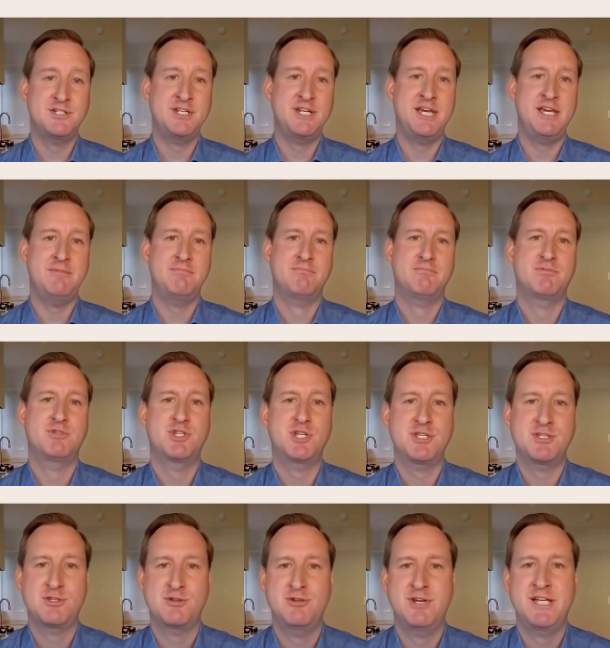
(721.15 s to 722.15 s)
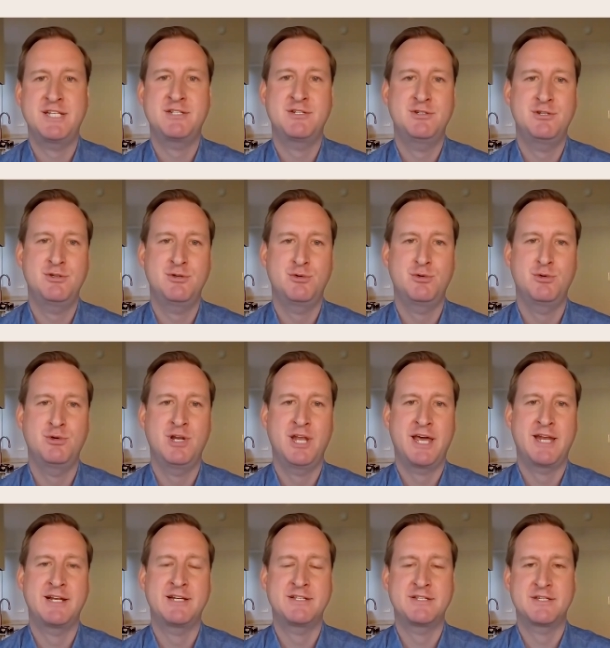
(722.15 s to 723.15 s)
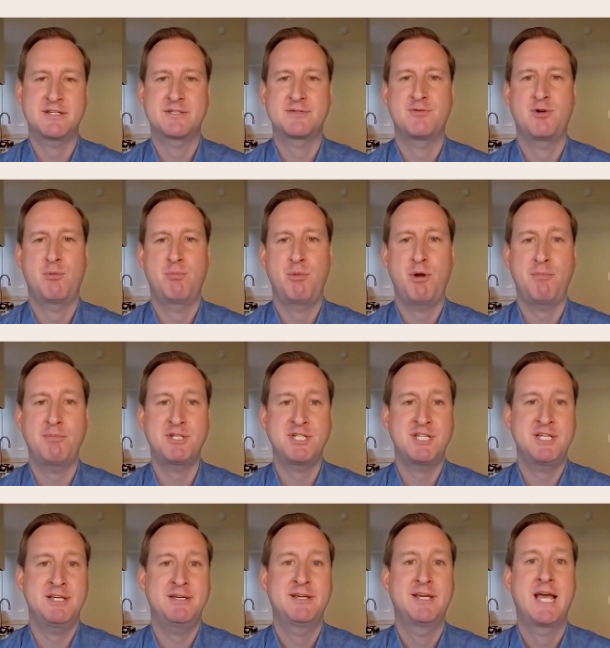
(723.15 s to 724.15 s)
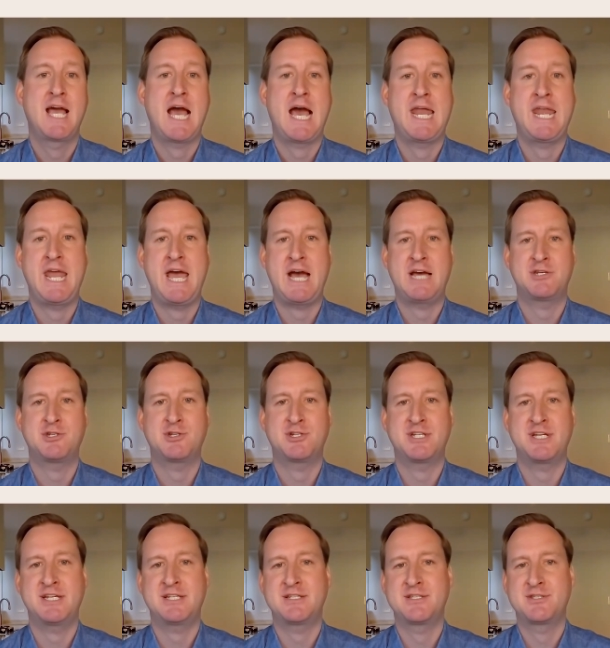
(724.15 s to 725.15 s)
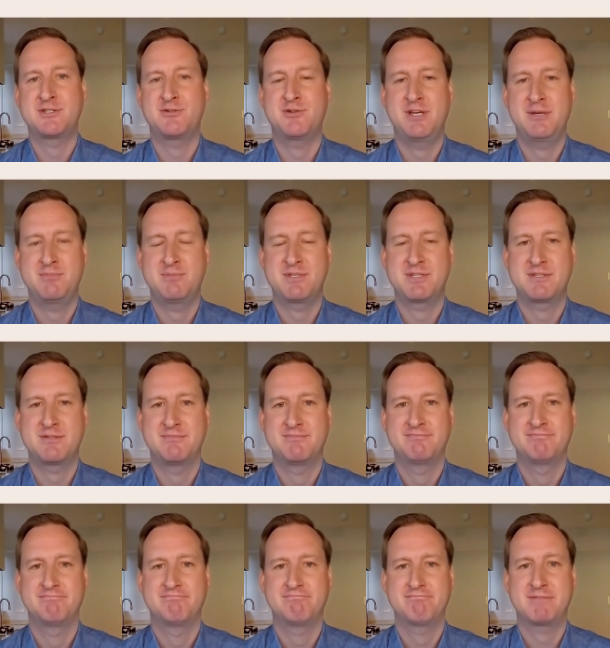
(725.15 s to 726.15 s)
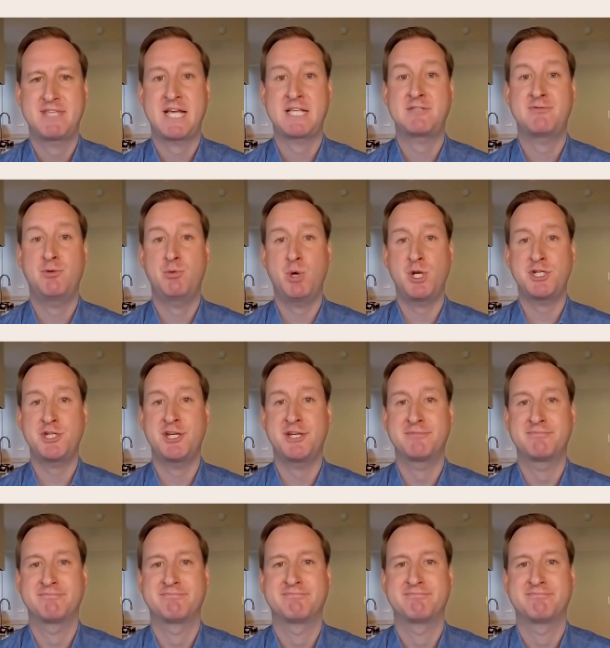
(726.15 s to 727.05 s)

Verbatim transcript: today, just create a new Google Analytics 4 property and add your data streams. Thanks for watching.